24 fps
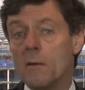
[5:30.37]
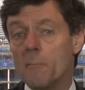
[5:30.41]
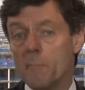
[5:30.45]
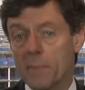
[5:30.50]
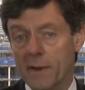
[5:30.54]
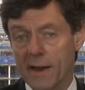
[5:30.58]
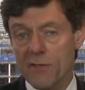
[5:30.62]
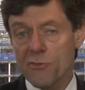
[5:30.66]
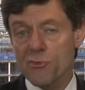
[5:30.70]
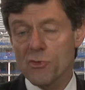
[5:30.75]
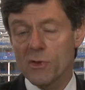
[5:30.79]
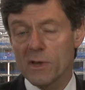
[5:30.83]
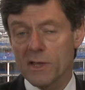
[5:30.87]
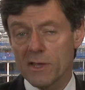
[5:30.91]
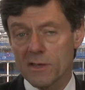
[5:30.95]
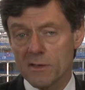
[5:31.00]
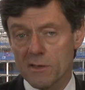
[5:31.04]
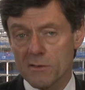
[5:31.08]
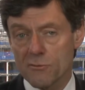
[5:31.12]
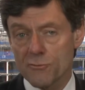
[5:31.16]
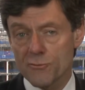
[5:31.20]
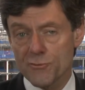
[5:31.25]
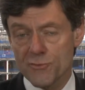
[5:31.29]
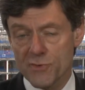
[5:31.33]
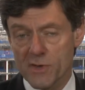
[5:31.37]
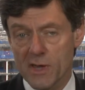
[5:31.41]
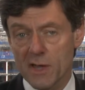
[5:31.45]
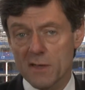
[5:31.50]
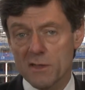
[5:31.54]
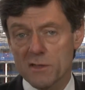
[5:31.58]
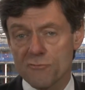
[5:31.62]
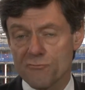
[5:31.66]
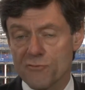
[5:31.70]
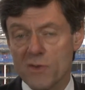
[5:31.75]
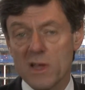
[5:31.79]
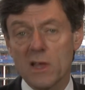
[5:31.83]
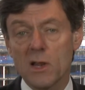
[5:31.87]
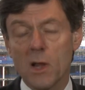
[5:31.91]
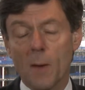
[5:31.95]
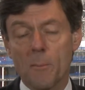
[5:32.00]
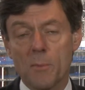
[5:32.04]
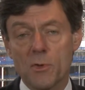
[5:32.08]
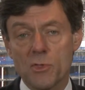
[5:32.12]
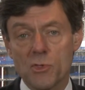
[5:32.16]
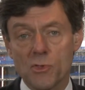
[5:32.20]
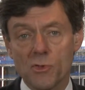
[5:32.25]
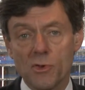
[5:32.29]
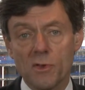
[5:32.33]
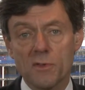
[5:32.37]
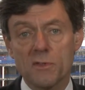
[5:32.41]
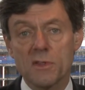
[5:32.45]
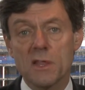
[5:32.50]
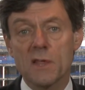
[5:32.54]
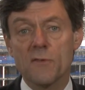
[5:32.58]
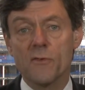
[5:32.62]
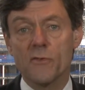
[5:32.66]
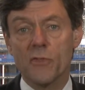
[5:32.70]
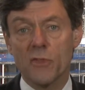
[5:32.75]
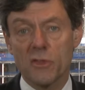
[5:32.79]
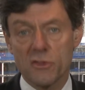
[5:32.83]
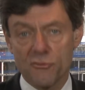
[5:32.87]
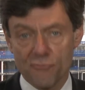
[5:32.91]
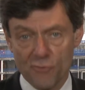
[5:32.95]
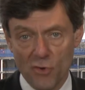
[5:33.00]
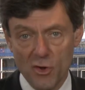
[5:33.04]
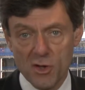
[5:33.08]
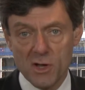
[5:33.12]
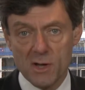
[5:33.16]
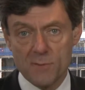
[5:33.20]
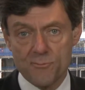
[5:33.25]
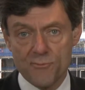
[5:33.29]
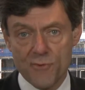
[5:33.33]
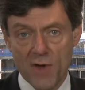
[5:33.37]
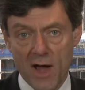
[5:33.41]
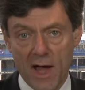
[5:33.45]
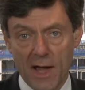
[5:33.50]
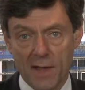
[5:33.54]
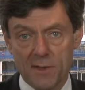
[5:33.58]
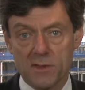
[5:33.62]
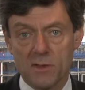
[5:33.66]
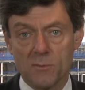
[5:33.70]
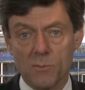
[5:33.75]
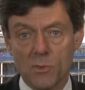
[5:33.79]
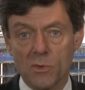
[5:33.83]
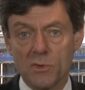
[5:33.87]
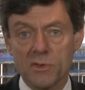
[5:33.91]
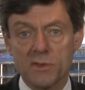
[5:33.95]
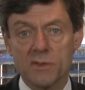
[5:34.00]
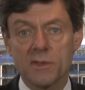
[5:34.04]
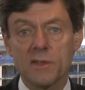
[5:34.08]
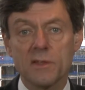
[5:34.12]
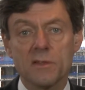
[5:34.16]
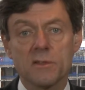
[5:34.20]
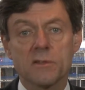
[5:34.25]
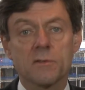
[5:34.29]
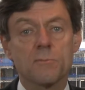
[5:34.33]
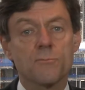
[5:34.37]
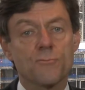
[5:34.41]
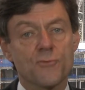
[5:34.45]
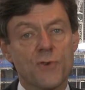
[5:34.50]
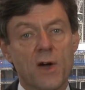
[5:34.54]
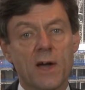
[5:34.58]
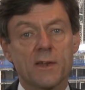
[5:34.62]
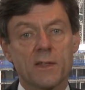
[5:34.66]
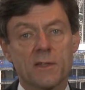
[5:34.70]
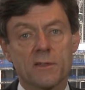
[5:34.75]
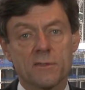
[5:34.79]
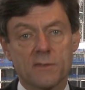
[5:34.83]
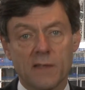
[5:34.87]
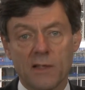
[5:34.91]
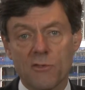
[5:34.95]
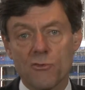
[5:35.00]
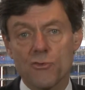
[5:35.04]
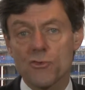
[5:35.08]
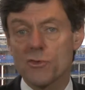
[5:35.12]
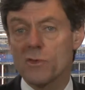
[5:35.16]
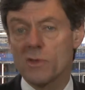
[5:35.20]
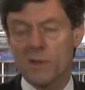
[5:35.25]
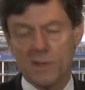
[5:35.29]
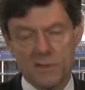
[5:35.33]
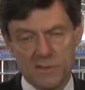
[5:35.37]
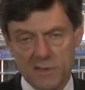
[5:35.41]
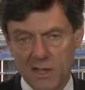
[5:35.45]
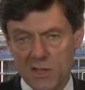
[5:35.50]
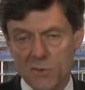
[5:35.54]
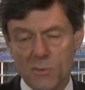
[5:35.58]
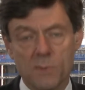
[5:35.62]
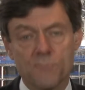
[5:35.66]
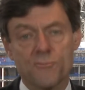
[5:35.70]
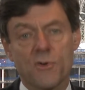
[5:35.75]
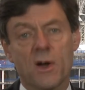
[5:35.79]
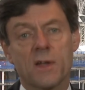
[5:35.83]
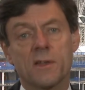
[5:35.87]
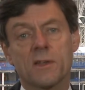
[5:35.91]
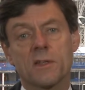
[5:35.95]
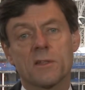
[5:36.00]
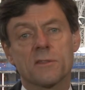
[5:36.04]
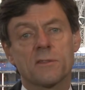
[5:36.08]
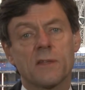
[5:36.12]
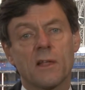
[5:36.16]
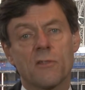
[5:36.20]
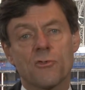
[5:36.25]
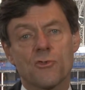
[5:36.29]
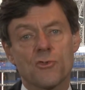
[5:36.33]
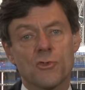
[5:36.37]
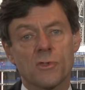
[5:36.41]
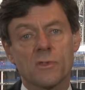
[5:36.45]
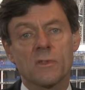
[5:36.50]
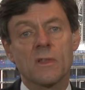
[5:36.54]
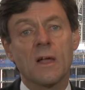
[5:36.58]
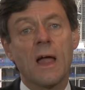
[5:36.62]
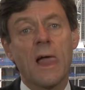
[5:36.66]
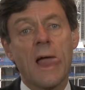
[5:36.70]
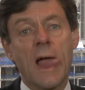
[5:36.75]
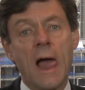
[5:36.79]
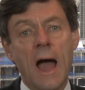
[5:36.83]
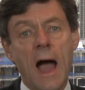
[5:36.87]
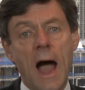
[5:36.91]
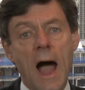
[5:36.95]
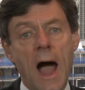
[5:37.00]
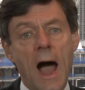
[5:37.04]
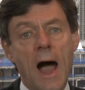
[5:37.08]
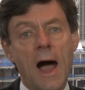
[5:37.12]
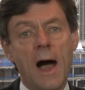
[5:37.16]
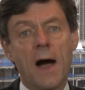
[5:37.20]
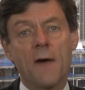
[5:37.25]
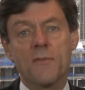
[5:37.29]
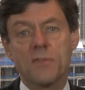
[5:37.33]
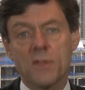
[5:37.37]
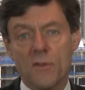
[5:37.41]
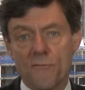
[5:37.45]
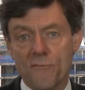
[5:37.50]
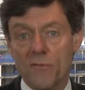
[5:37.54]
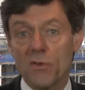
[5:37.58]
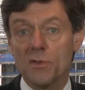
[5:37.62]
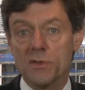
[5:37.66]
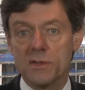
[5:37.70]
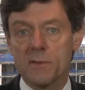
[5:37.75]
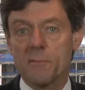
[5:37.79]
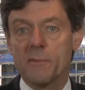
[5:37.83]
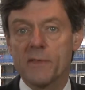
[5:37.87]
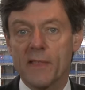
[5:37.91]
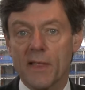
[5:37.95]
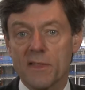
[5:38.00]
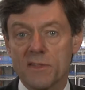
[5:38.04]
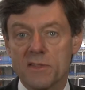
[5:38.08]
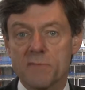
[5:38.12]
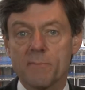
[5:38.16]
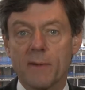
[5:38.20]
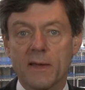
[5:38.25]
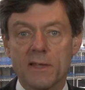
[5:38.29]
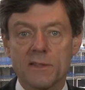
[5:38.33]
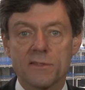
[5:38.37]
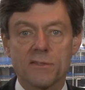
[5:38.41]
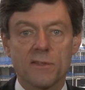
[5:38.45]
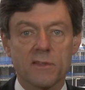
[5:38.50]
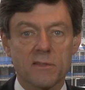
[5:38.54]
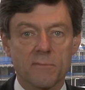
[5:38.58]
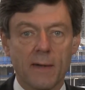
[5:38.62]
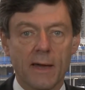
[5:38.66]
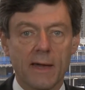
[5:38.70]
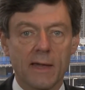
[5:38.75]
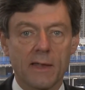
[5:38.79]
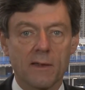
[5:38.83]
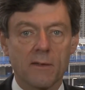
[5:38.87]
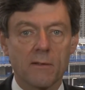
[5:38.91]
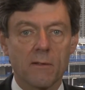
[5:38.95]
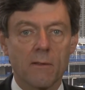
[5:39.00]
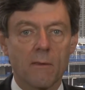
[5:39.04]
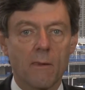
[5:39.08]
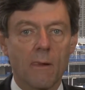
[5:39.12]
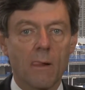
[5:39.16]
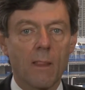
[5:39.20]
But actually it creates real opportunity for the stronger brands, and we'll see some brand extension, continuing brand extension, to fill some of that space that's made.